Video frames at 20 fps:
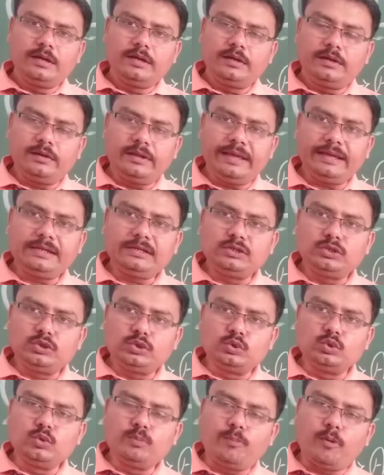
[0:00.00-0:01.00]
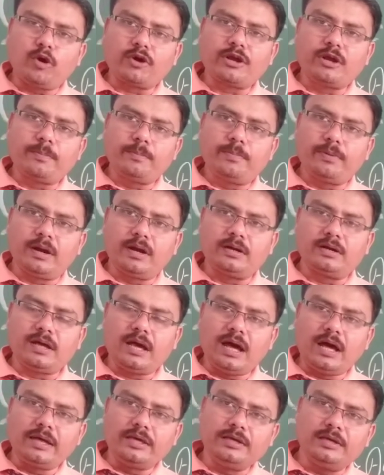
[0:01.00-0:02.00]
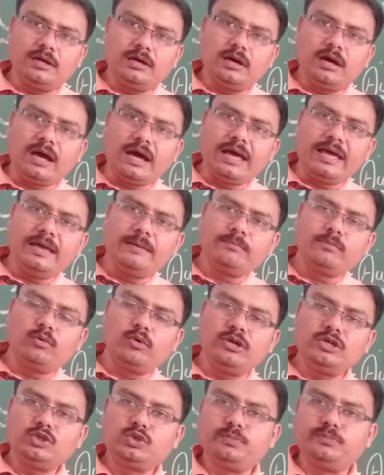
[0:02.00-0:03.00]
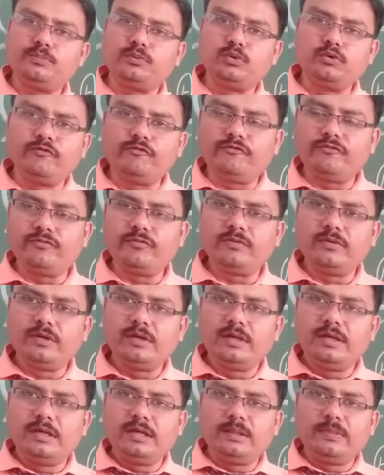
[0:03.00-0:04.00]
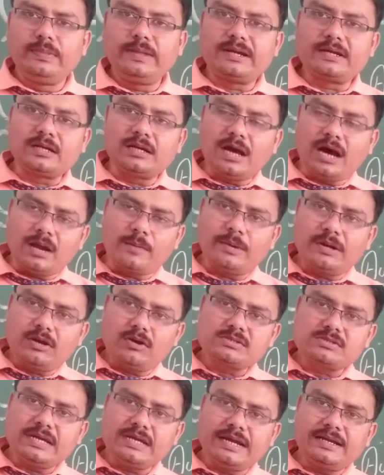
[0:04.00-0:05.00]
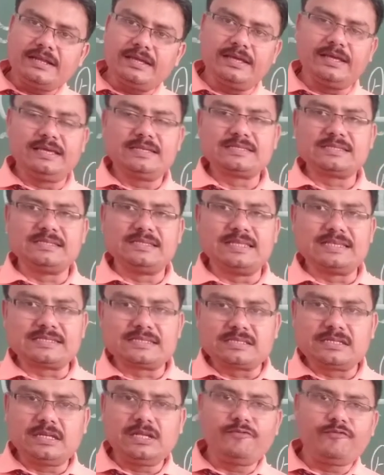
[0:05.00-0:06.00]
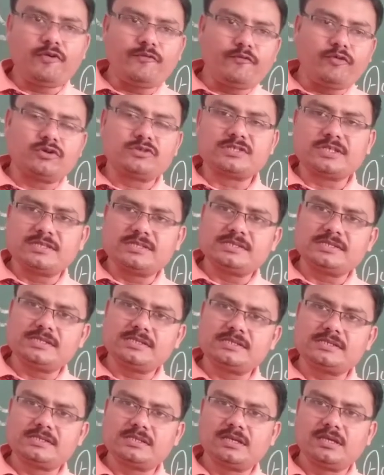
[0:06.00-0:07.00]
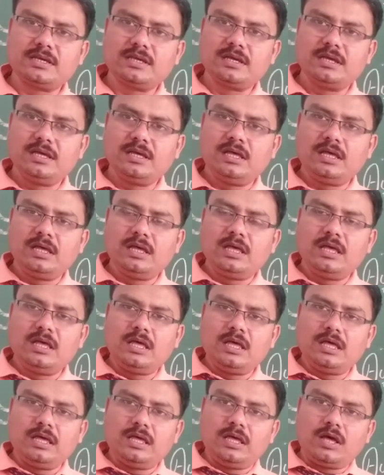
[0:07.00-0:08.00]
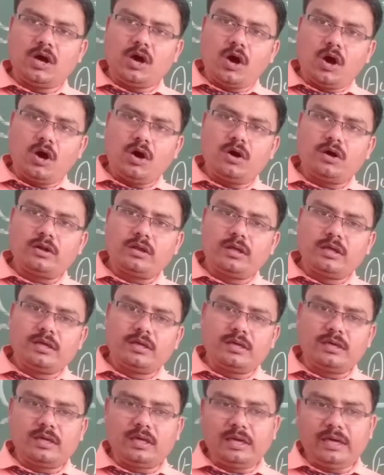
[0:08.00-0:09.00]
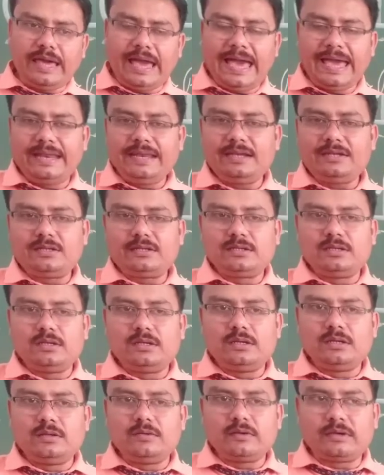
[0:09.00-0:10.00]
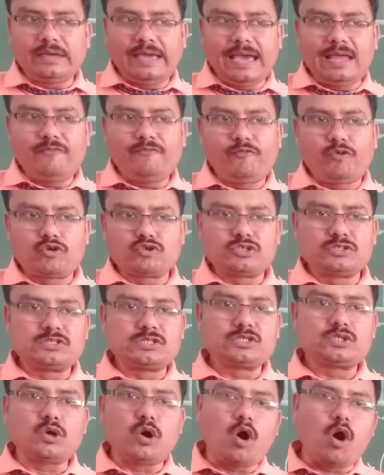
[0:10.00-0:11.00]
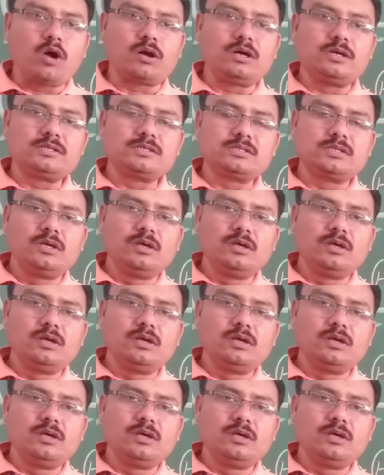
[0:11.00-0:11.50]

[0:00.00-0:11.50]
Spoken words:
take two potted plant. Here I am going to prove that carbon dioxide is necessary for photosynthesis, or can photosynthesis occurs